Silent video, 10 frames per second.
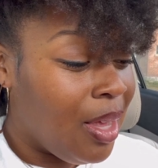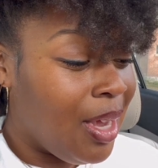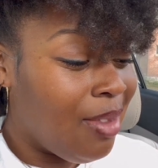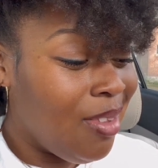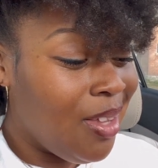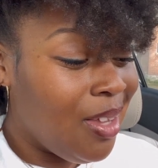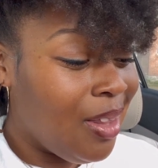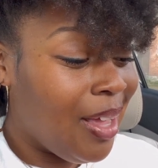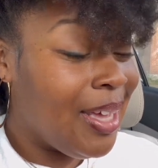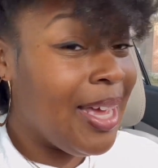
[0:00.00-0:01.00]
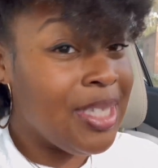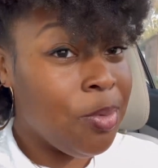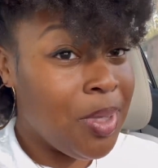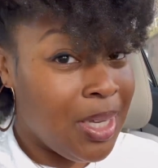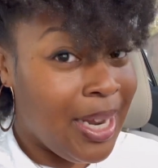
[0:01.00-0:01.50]
And then, like, he has a
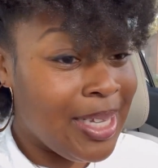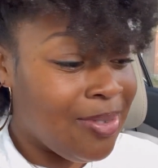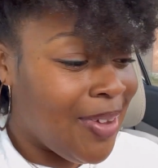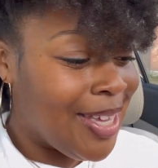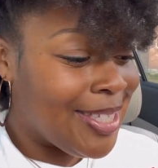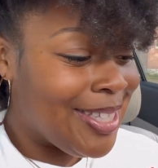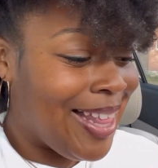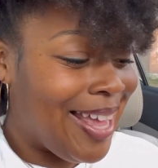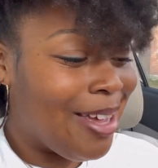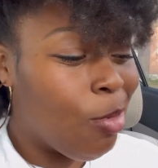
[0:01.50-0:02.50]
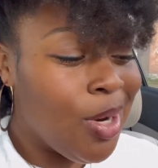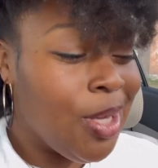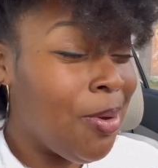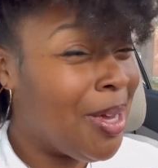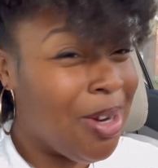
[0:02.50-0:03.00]
really nice face. Like, what are
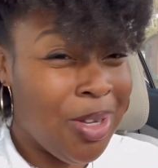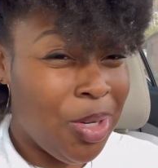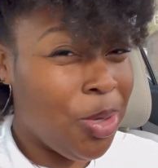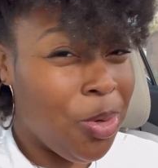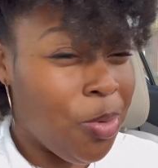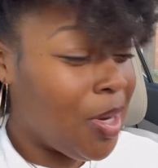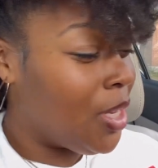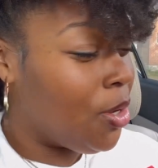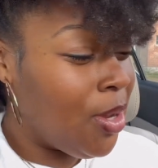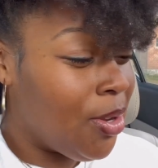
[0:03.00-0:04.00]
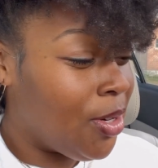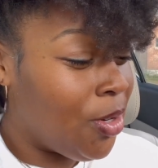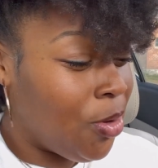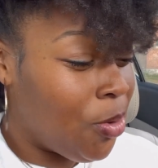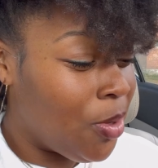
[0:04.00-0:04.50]
you here to do? What are you here to
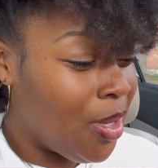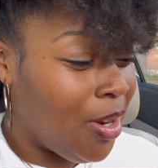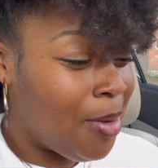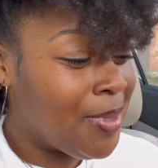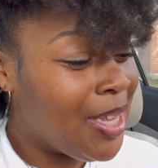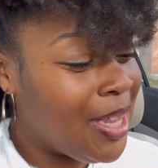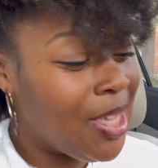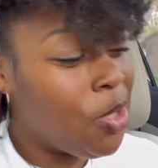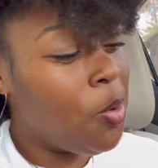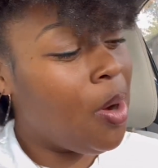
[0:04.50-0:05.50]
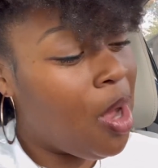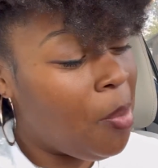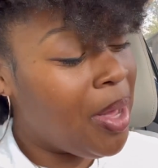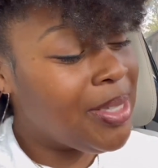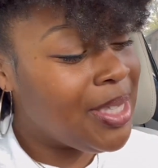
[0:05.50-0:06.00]
do? You know what I'm saying? Like, you were
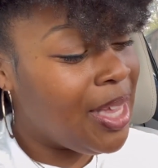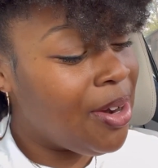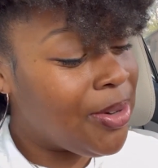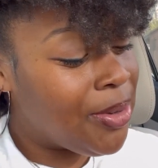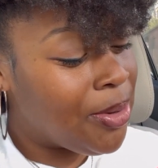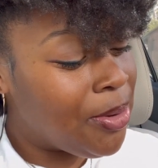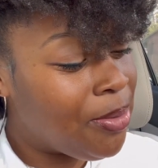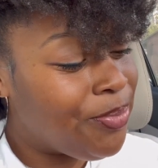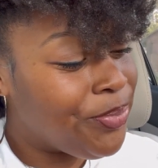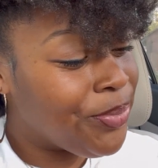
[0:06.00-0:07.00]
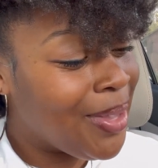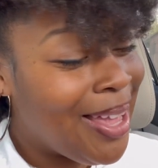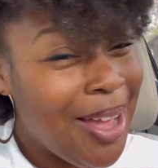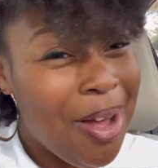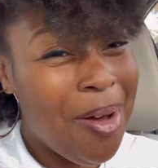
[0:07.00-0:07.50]
almost there, dude.
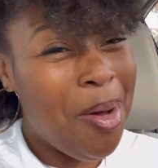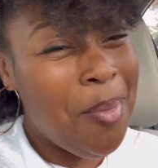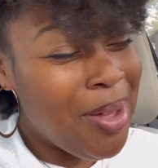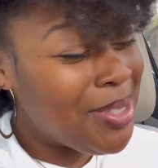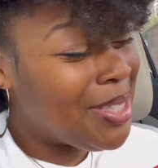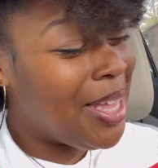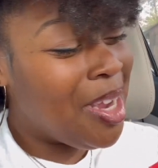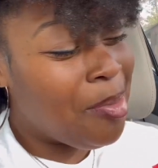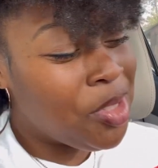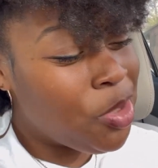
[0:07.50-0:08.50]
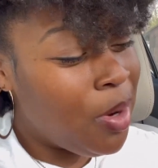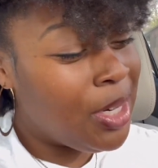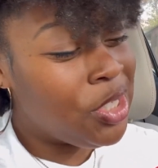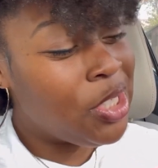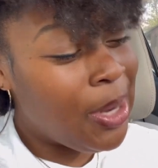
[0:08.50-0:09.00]
Almost there, but you want
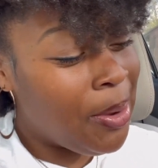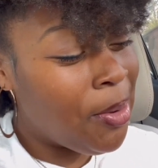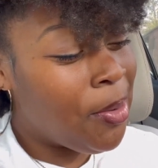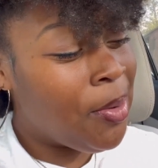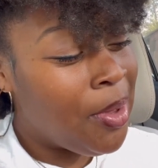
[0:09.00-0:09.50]
to show